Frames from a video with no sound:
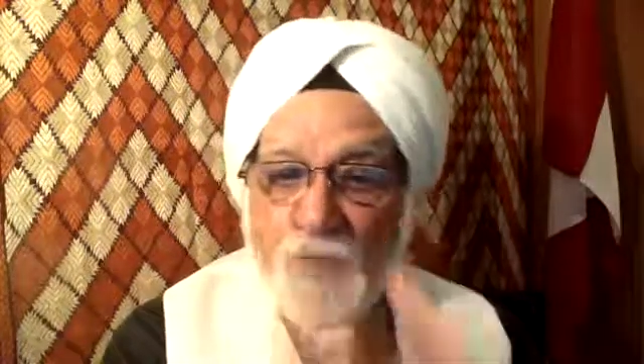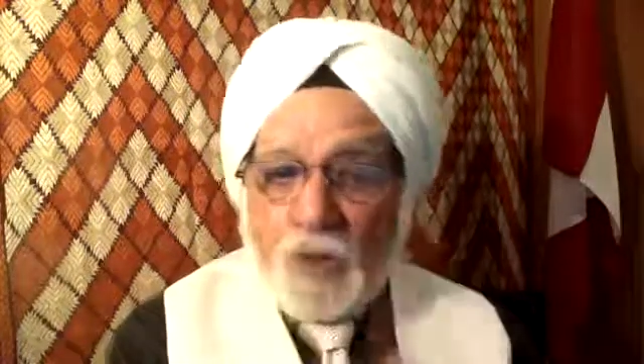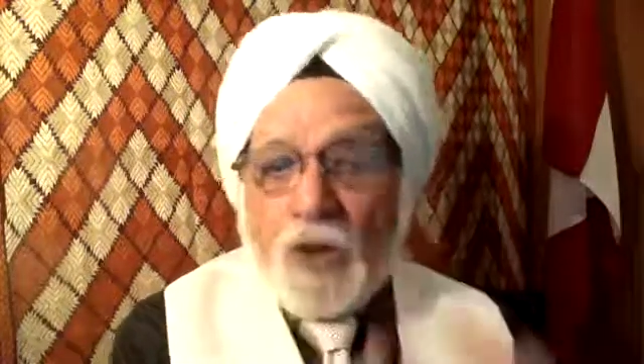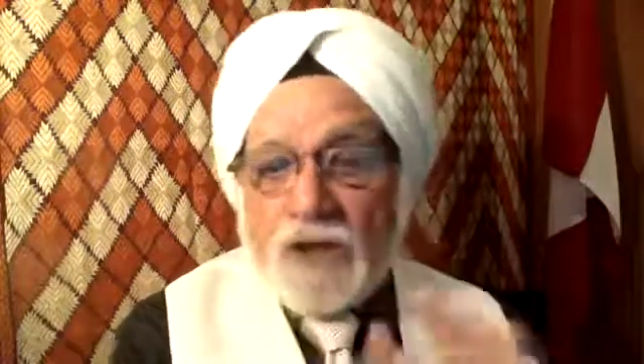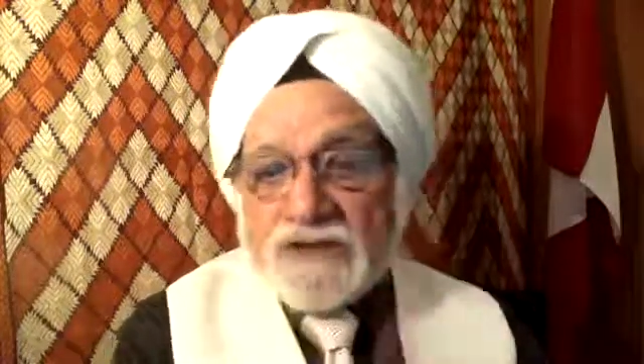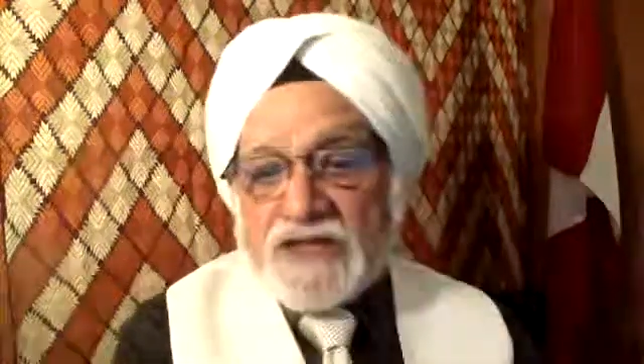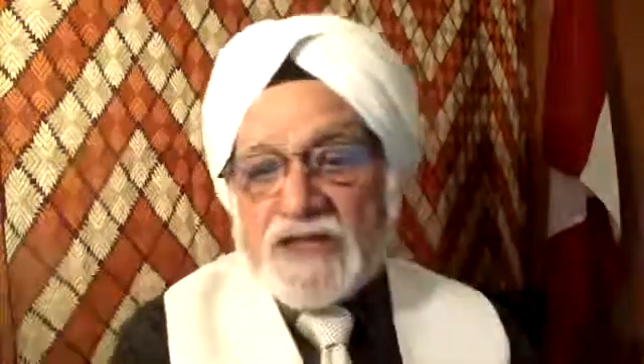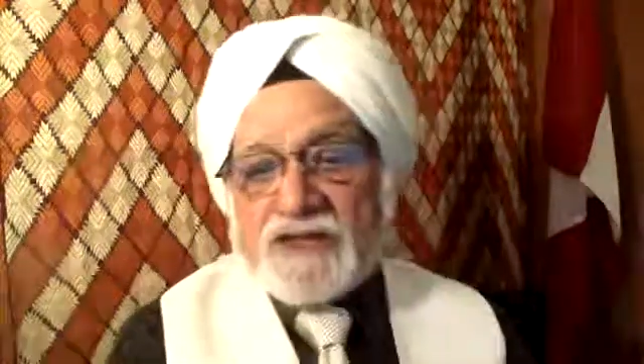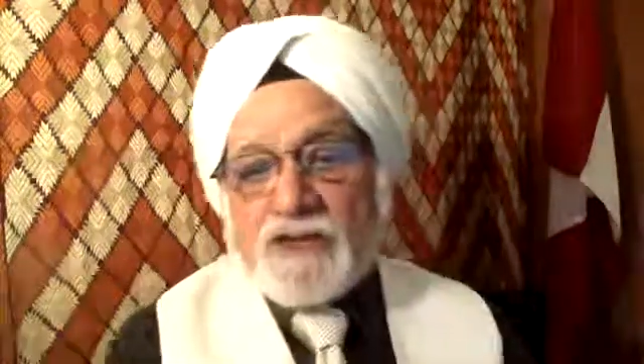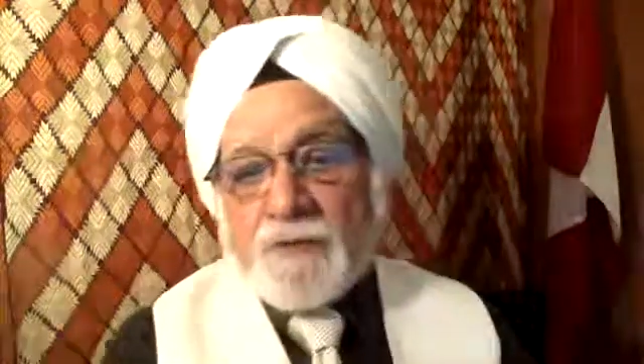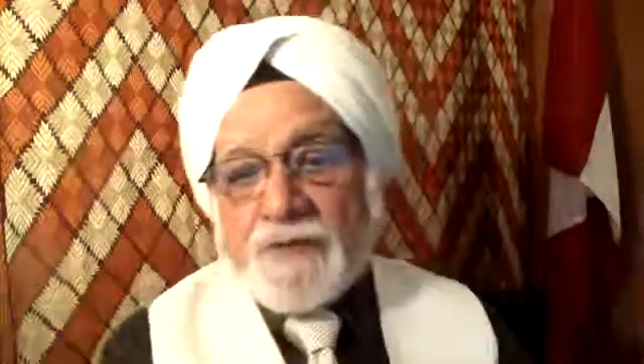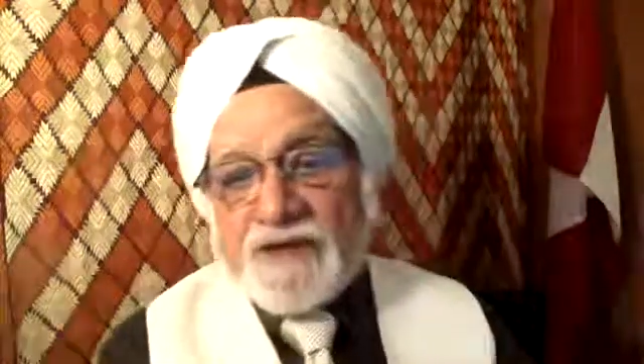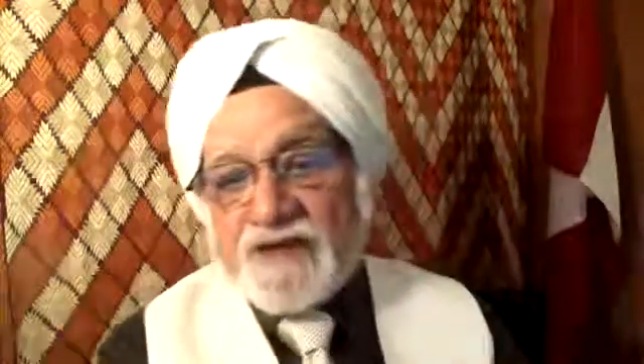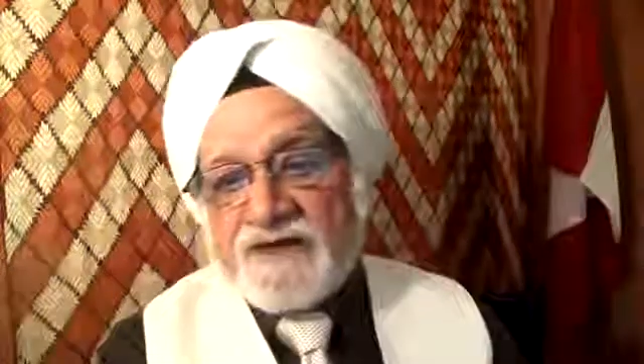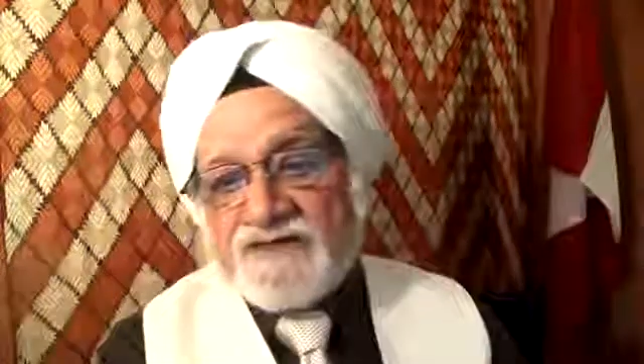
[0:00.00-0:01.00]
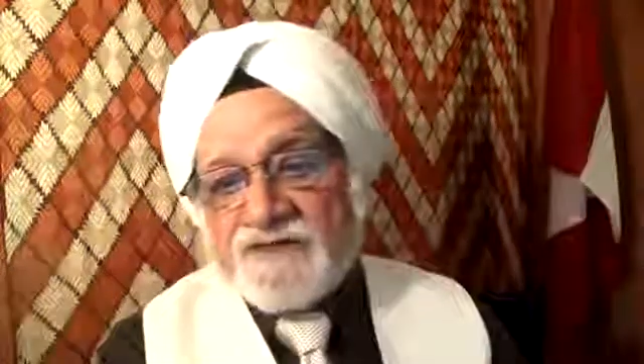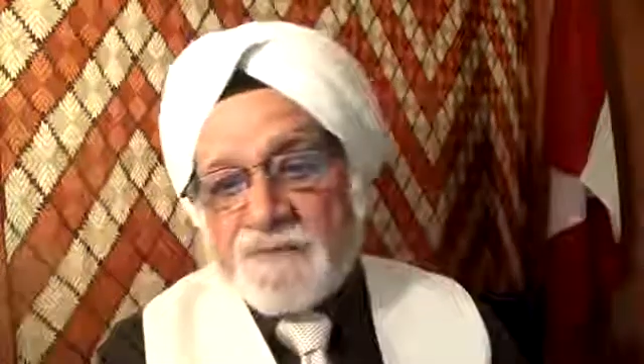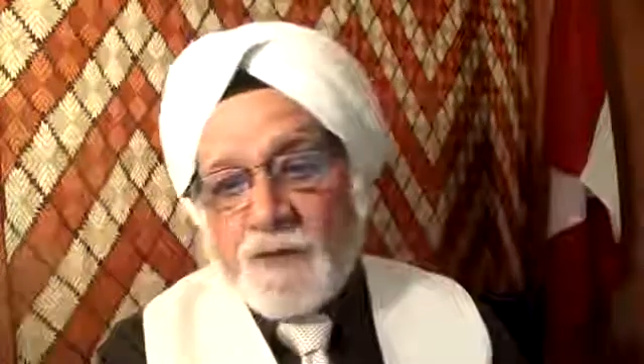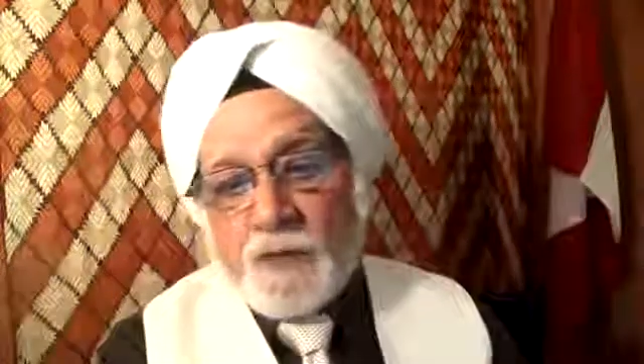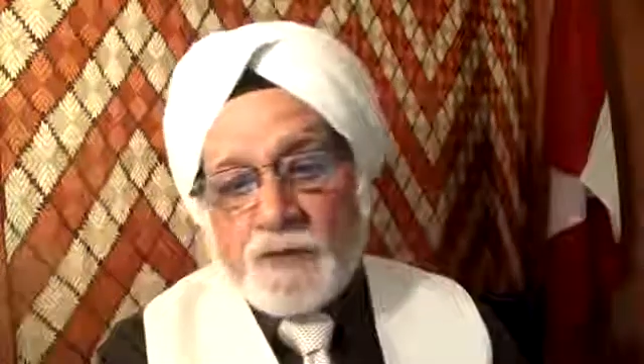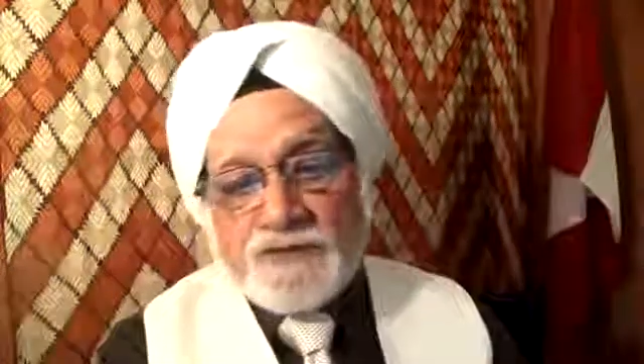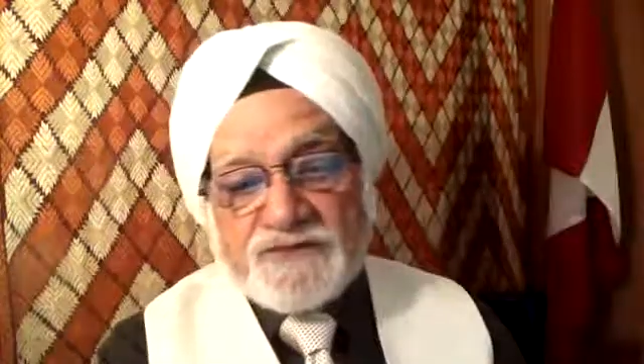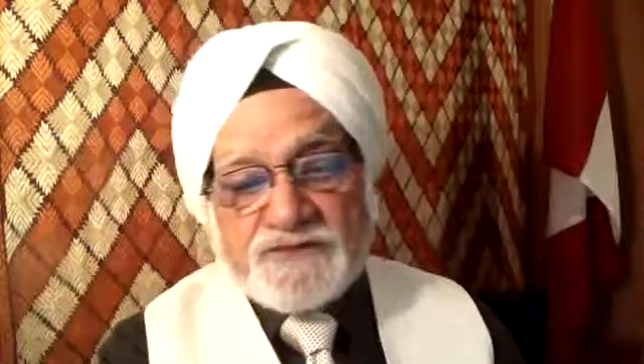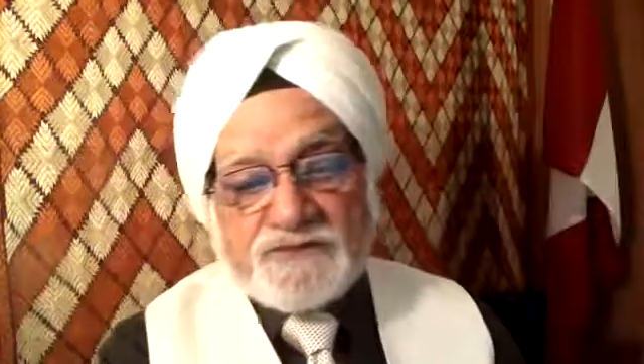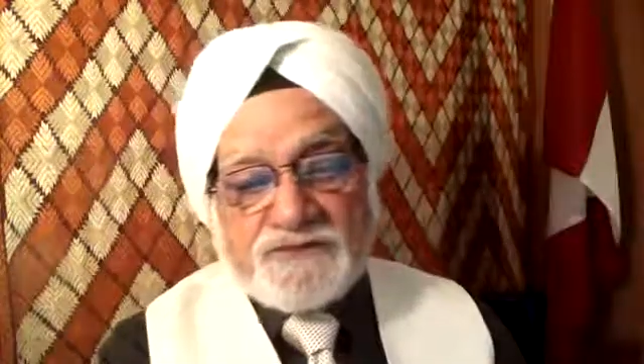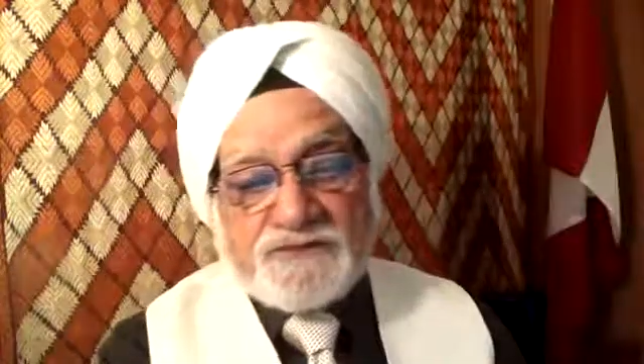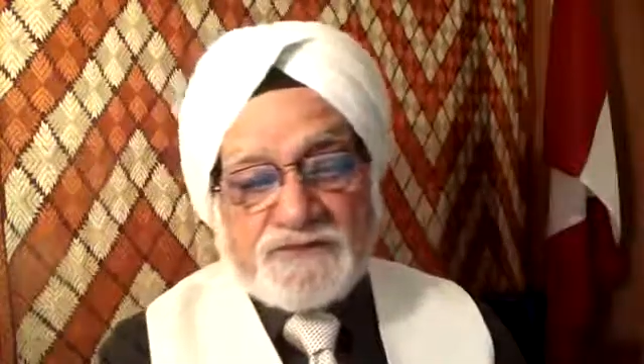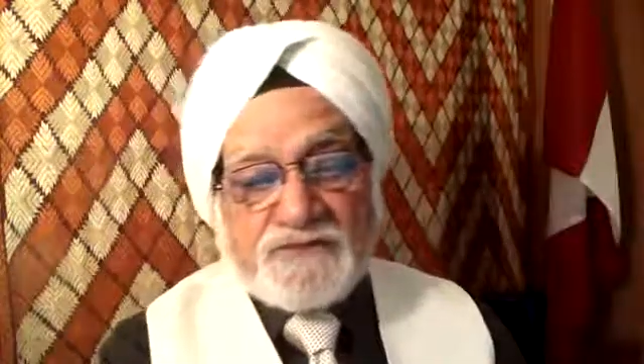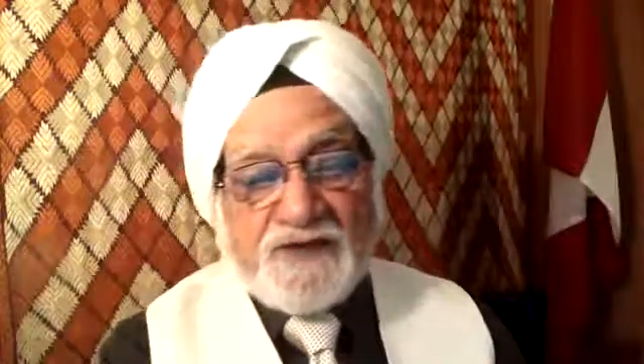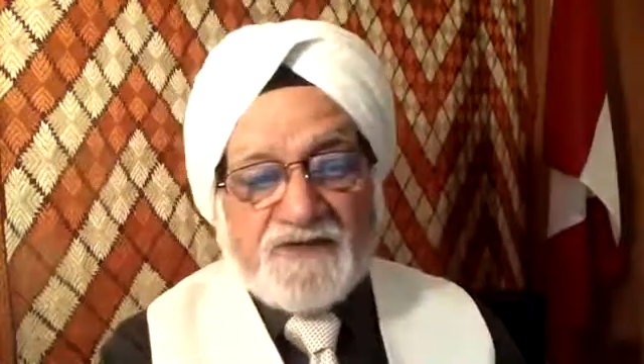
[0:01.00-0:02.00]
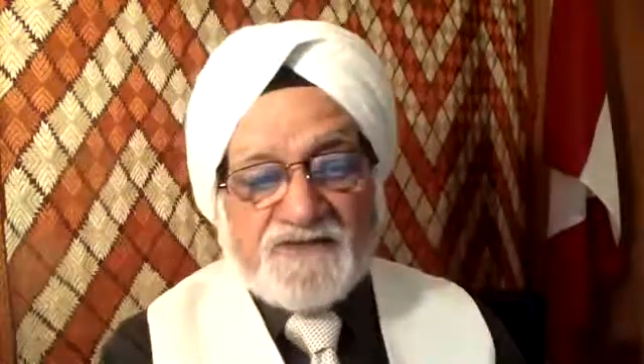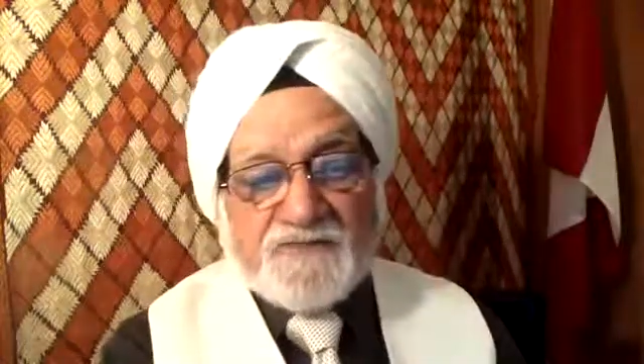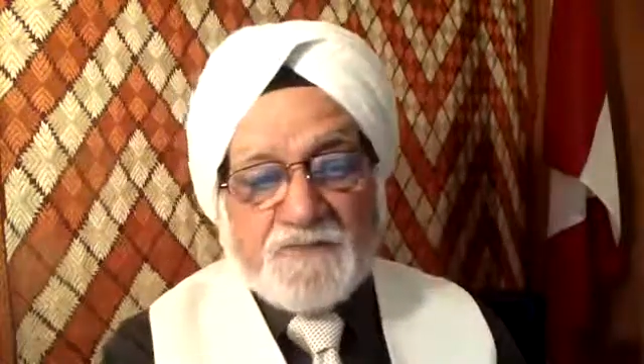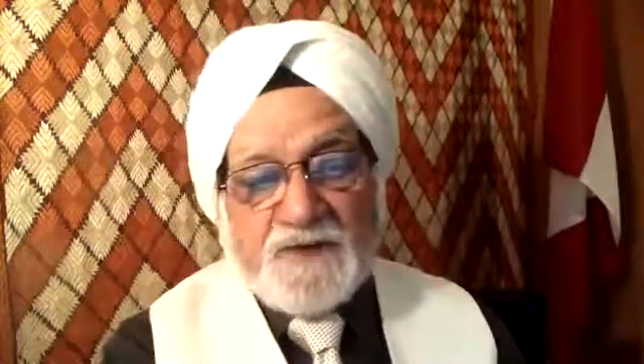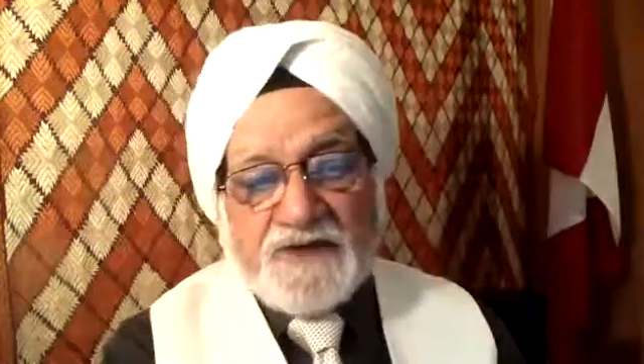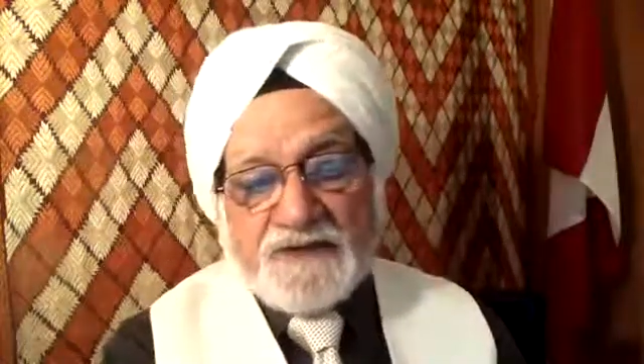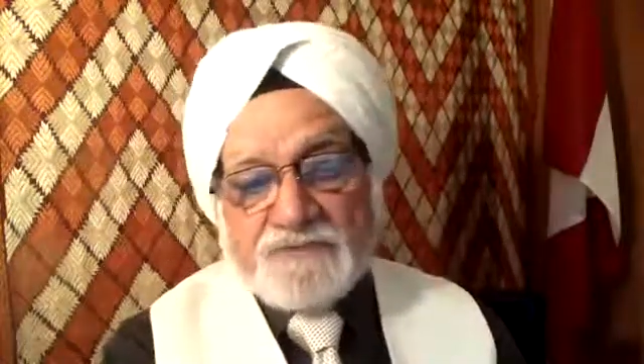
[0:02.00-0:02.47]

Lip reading: all the Quebecers supported this bill.